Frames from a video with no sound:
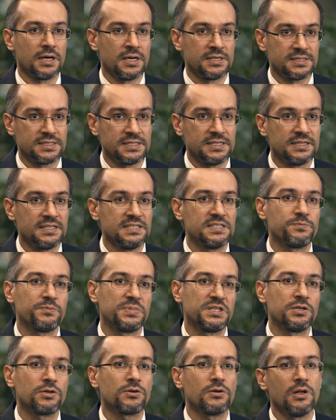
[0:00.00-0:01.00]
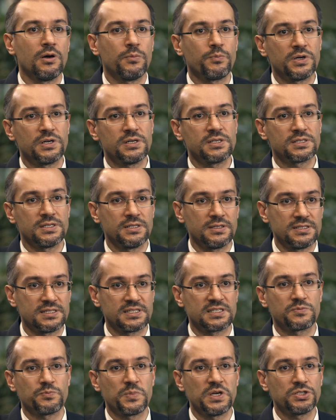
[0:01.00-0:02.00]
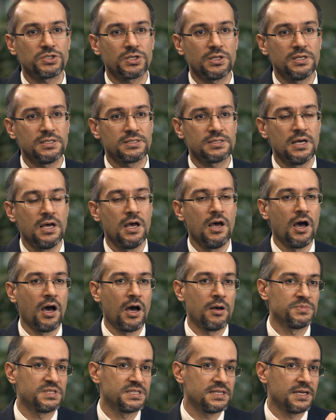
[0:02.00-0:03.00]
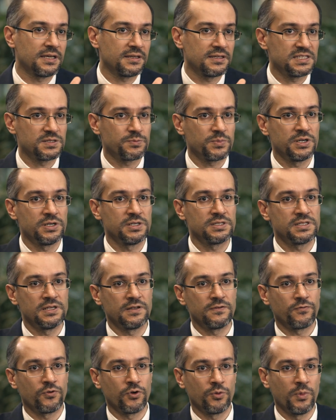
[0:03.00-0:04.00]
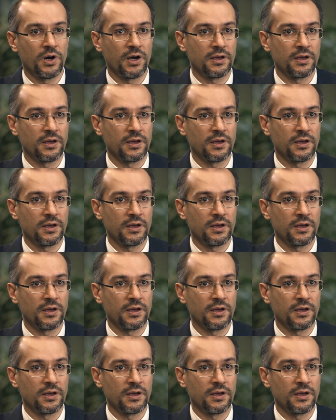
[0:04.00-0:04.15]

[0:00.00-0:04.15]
I see this particular person, this specialist, I'm seeing this person for